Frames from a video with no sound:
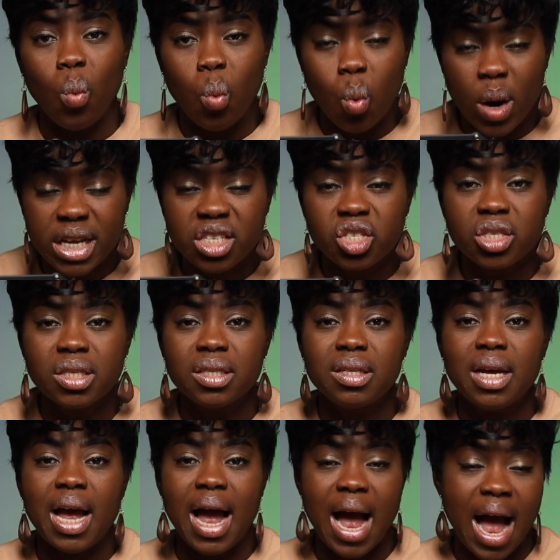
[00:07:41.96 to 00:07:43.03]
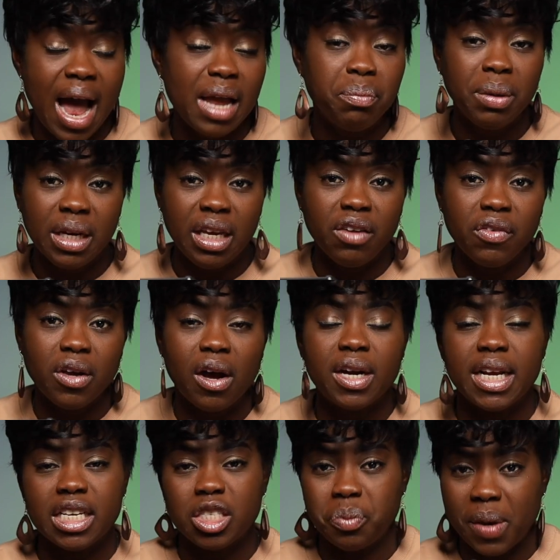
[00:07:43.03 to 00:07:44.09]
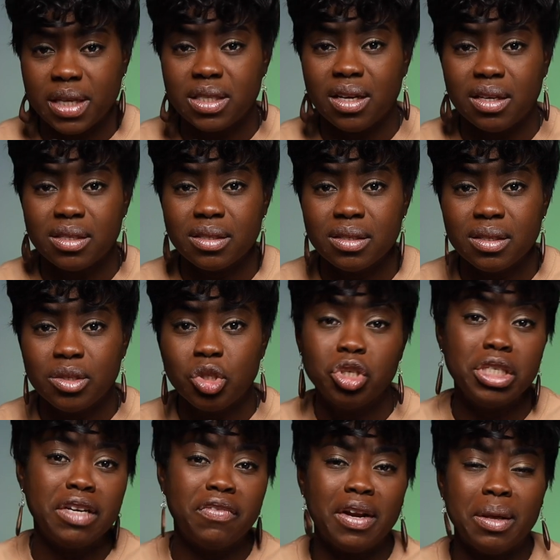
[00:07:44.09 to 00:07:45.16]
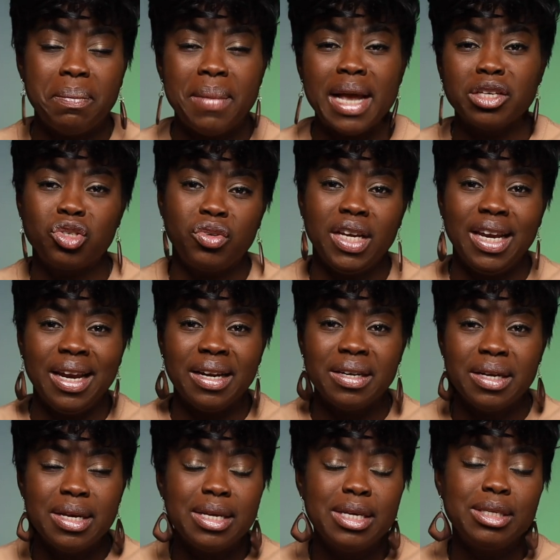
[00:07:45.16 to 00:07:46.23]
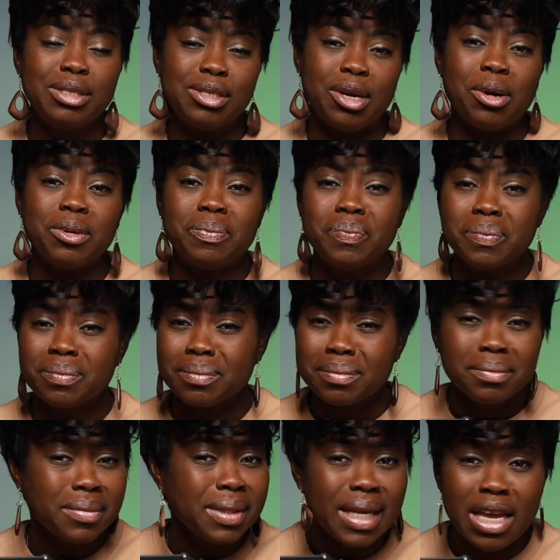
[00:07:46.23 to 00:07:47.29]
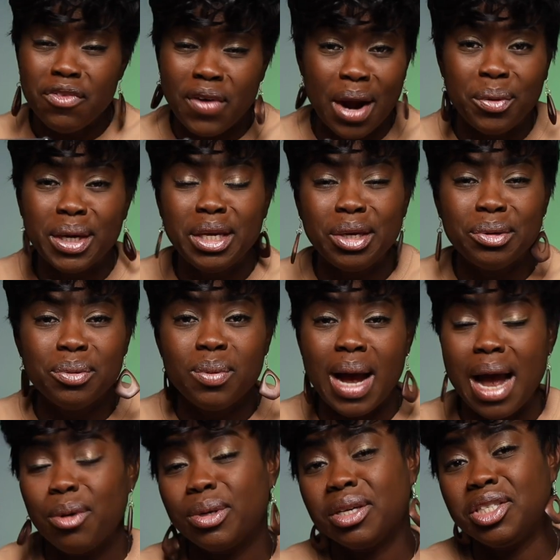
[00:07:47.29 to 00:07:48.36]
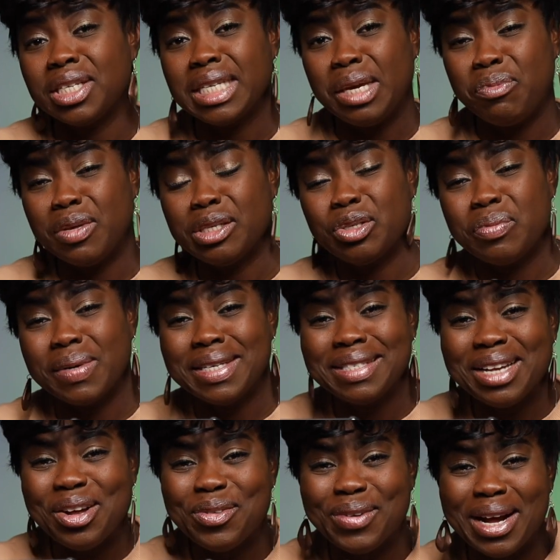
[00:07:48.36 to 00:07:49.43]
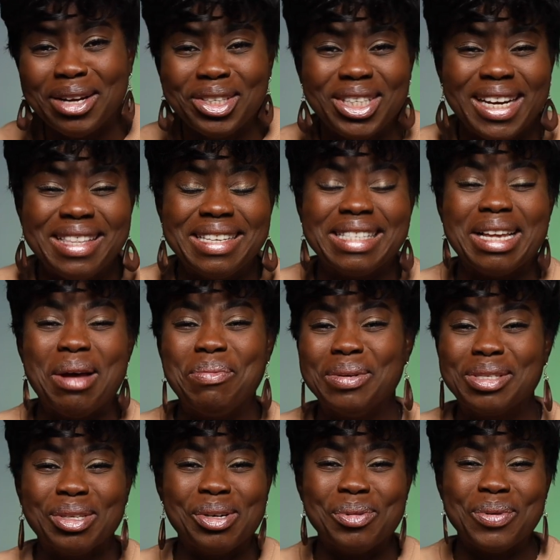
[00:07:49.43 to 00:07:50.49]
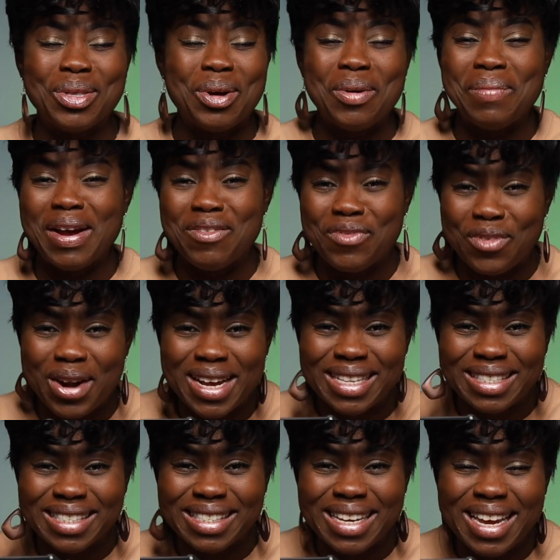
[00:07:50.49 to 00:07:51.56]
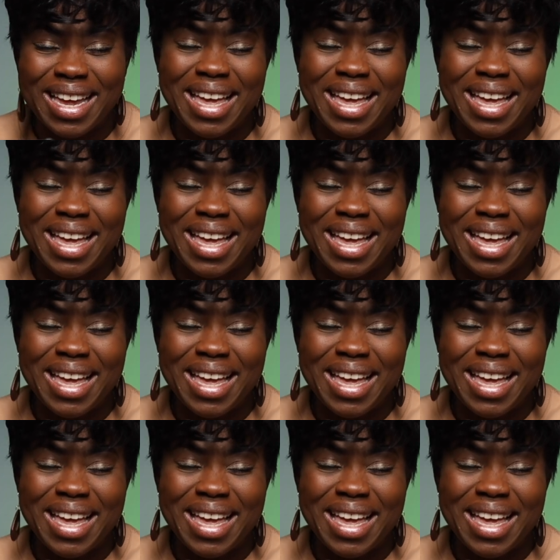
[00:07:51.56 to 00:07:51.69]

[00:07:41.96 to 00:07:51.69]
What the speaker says: which I believe God expects us to develop mastery in. So, if I were you, I would not just keep this to myself. I'll share this episode with all my friends.